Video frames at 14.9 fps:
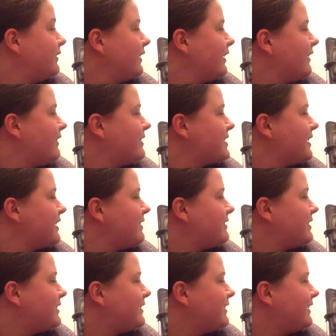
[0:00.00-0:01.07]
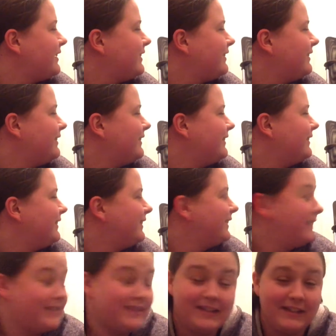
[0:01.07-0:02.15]
Oh, that's a cute dog.
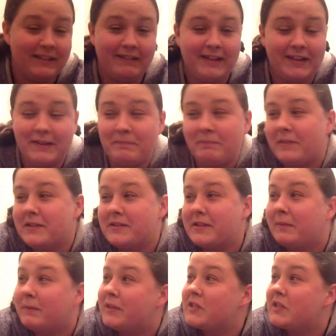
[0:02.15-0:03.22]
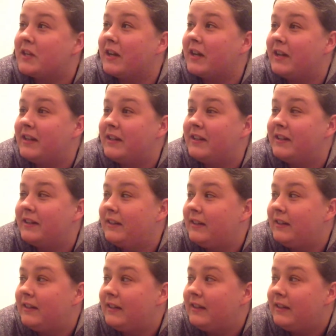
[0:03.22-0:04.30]
Yeah, I'm going to start watching that.
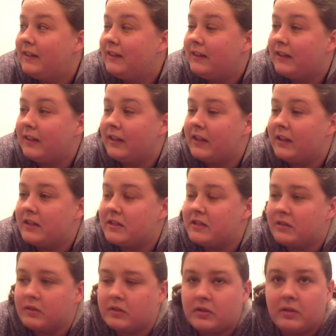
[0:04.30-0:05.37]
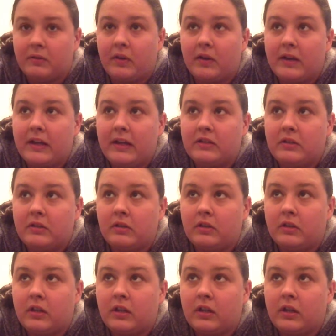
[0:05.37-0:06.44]
Get these done. So I've got 8
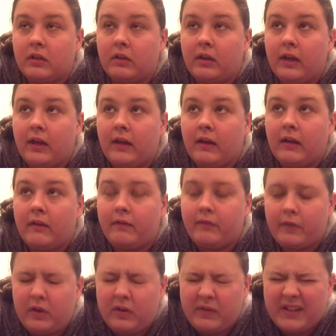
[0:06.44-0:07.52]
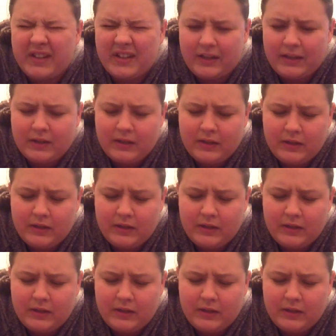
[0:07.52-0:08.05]
done, and I only have another